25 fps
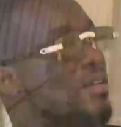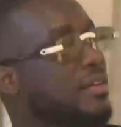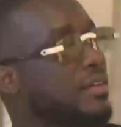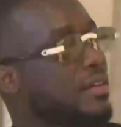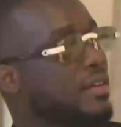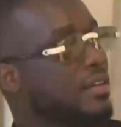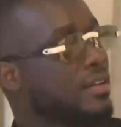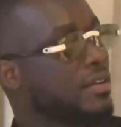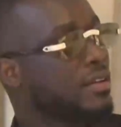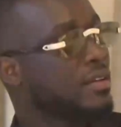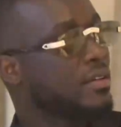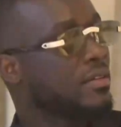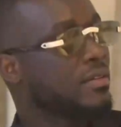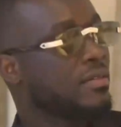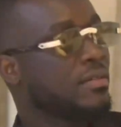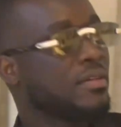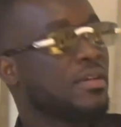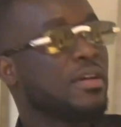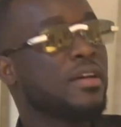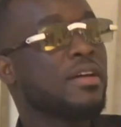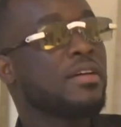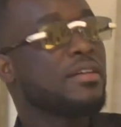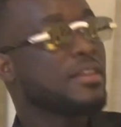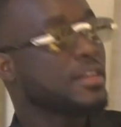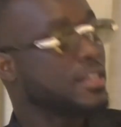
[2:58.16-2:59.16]
going with
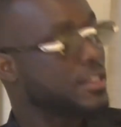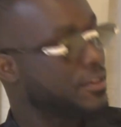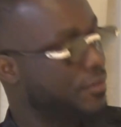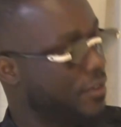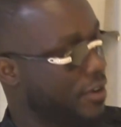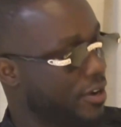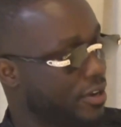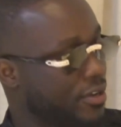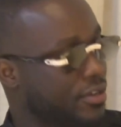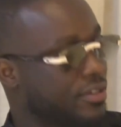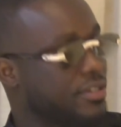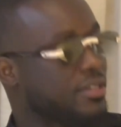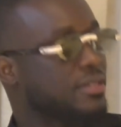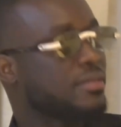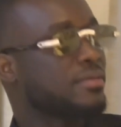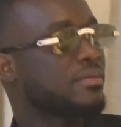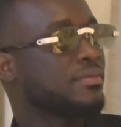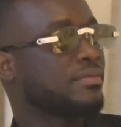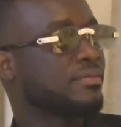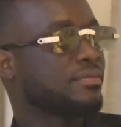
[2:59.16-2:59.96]
with Frank? He's very good.